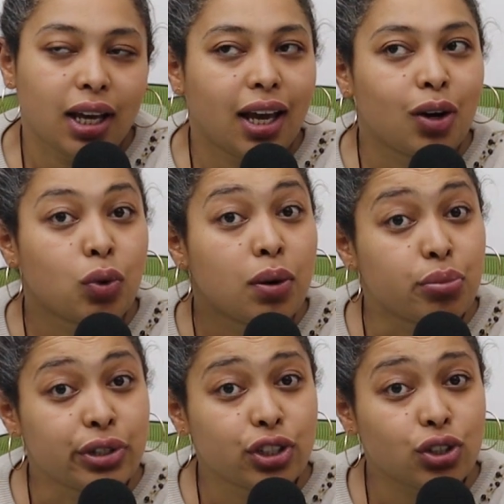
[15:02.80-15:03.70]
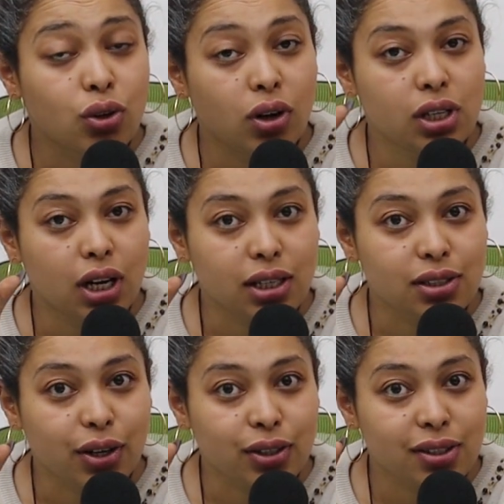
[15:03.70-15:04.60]
And when British
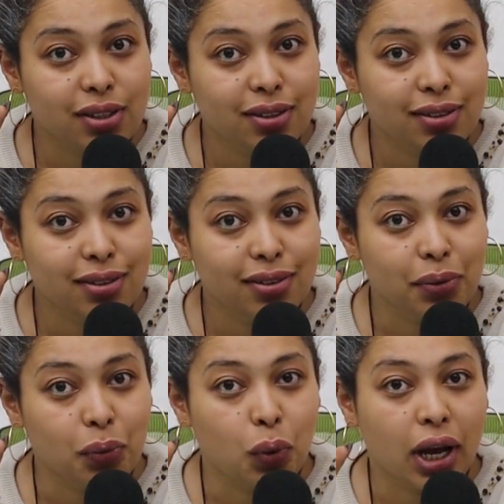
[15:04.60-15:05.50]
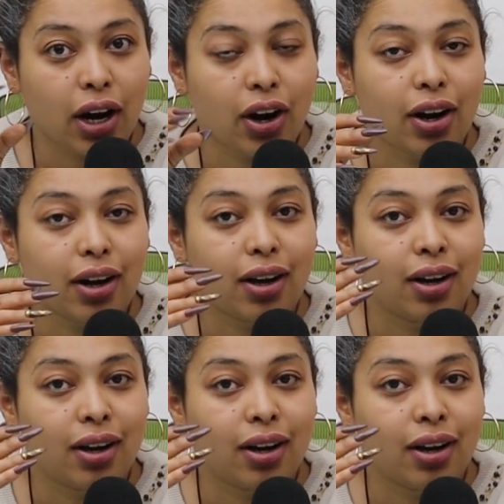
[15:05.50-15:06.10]
colonizers were